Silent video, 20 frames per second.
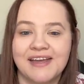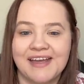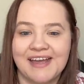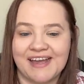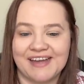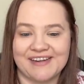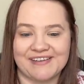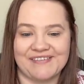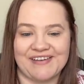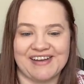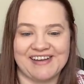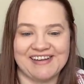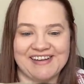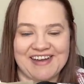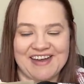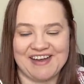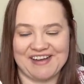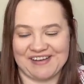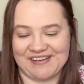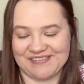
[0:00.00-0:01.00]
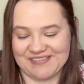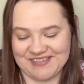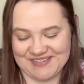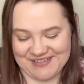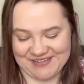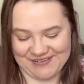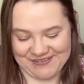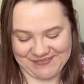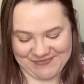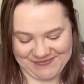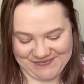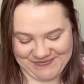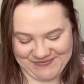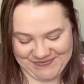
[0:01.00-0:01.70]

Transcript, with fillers: Anyway, uh, so